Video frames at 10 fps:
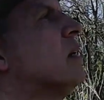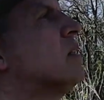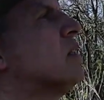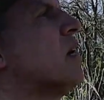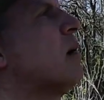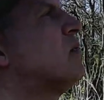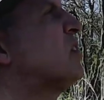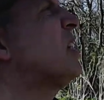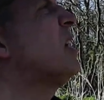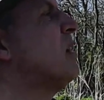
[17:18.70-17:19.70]
as I say, I'm
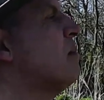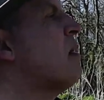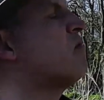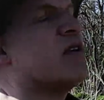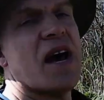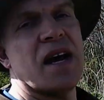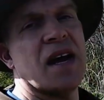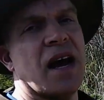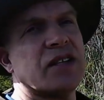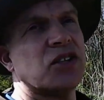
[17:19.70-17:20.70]
seeing them every
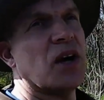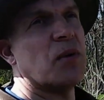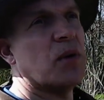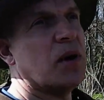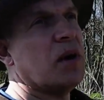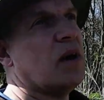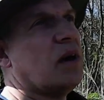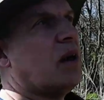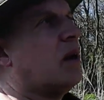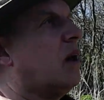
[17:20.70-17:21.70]
day now, so
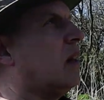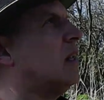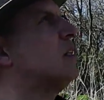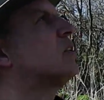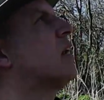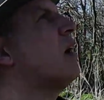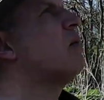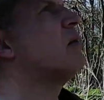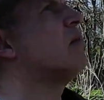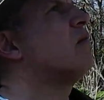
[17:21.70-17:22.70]
at least I
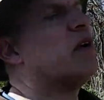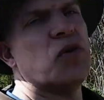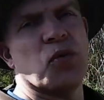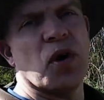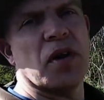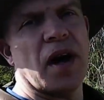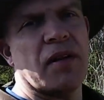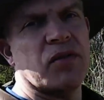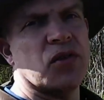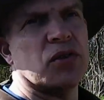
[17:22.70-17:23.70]
know that the field work that
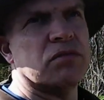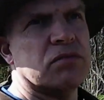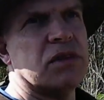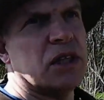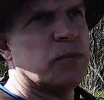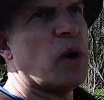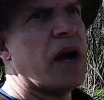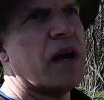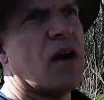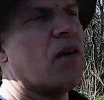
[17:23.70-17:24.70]
I've done is
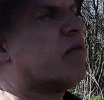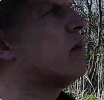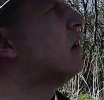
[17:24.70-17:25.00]
paying off.